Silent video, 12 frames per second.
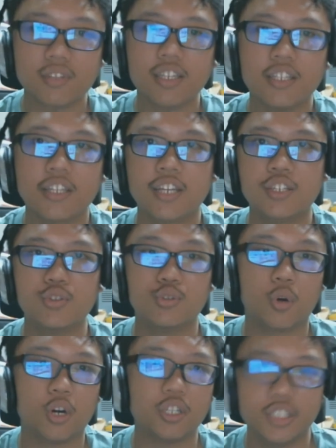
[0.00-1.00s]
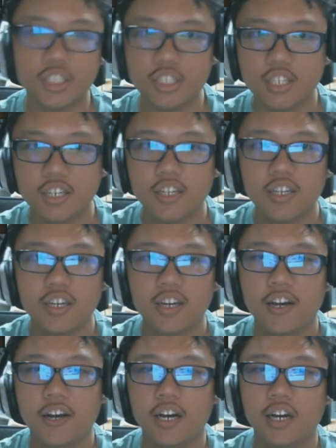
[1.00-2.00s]
Thank you, Squanchy.
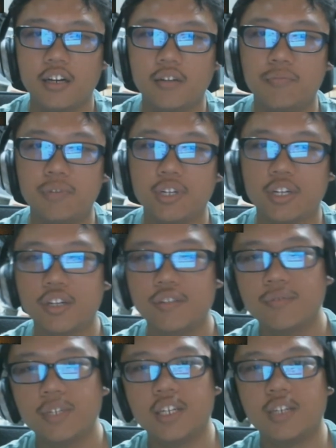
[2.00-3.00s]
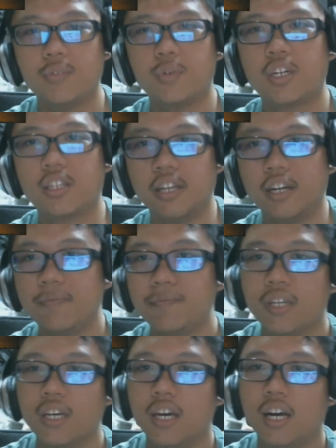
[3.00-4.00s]
Pretty good work there.
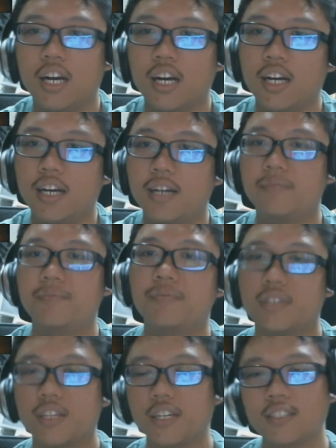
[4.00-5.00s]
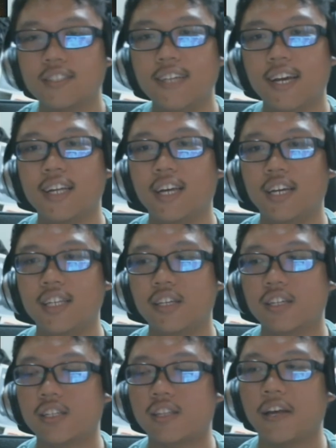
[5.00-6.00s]
I
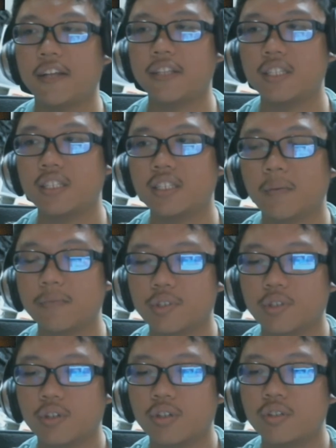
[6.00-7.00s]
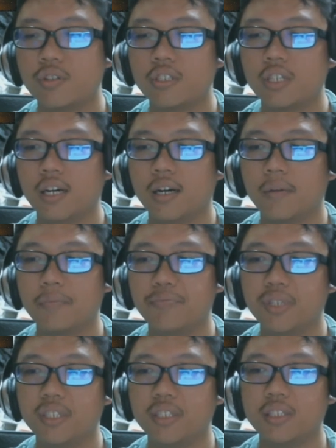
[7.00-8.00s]
think that this episode
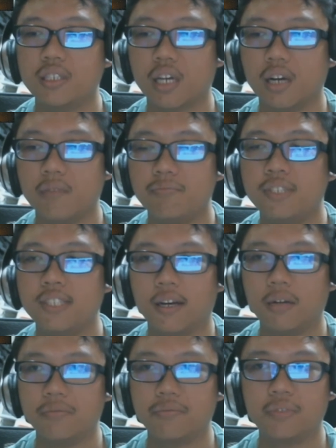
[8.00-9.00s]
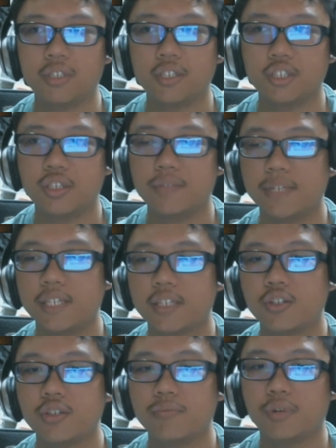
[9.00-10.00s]
brings up some legitimately
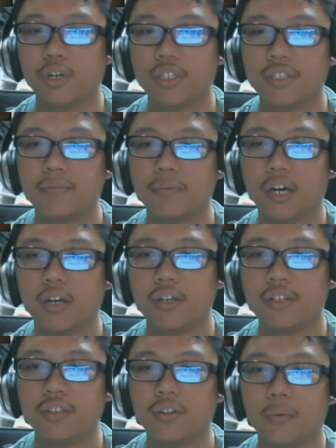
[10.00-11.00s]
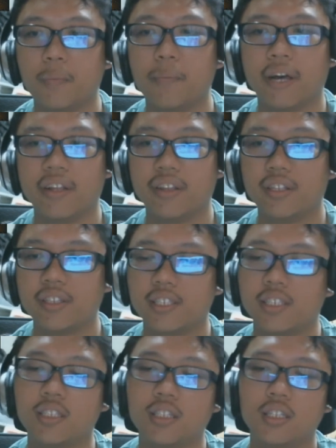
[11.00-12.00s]
good points about, you know, Beth's